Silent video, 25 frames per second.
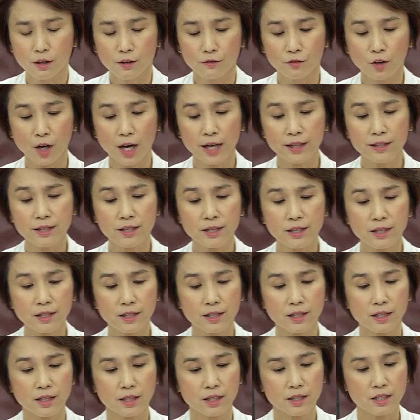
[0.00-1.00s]
For
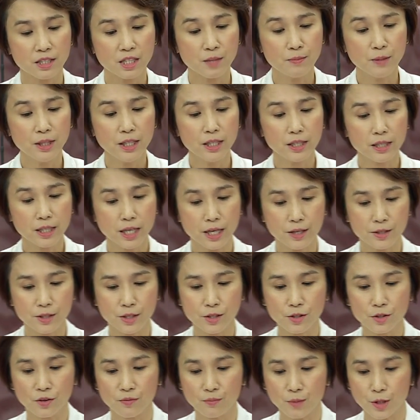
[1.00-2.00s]
other similar
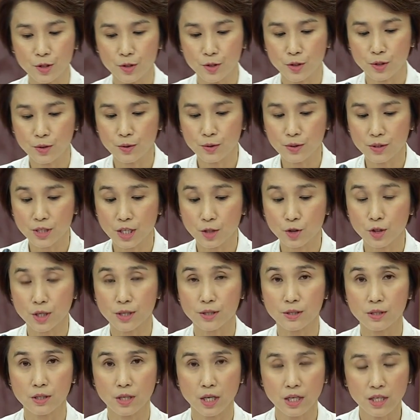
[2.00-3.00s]
cases of misuse, such
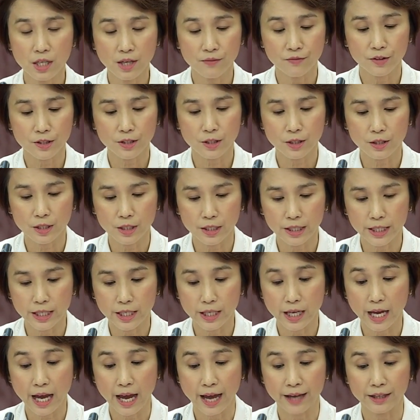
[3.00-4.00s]
as
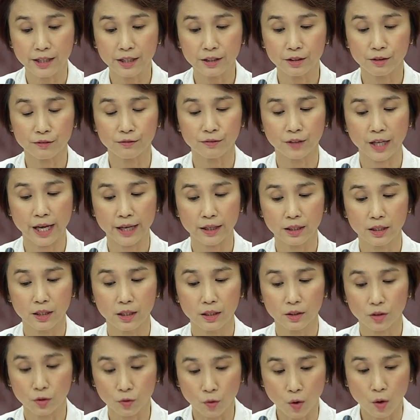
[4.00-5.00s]
inadvertently hanging the flag
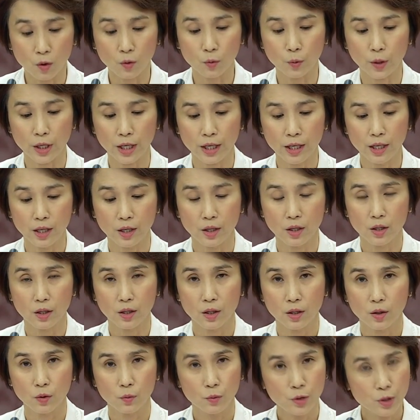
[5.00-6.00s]
the wrong way,
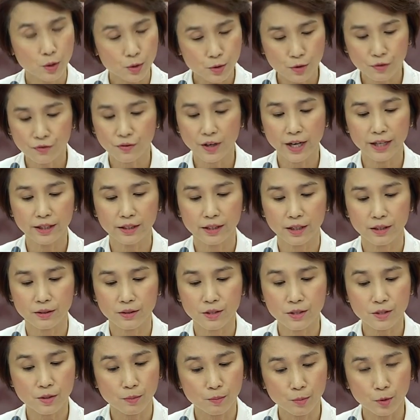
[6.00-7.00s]
we also find
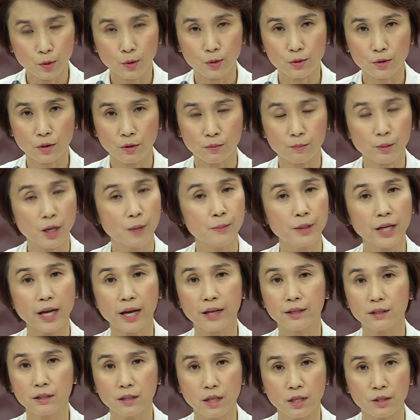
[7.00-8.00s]
that this approach of public
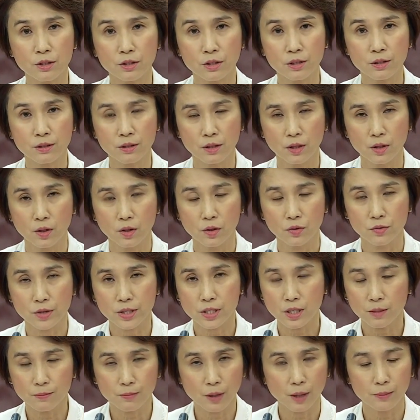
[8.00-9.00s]
education,
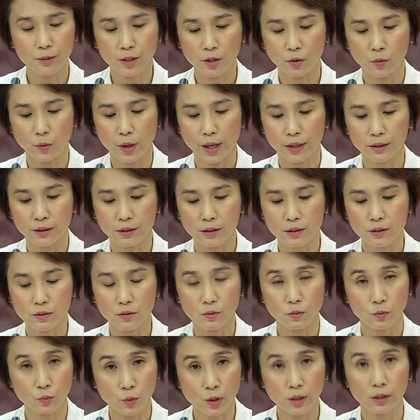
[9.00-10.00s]
raising public
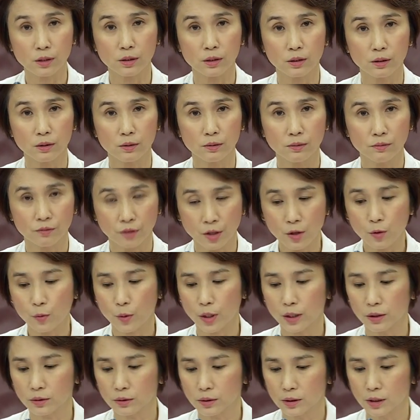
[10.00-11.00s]
awareness, work very
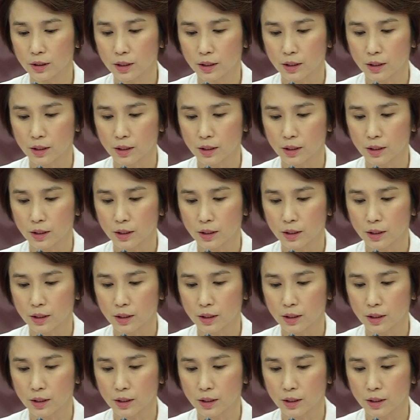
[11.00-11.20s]
well.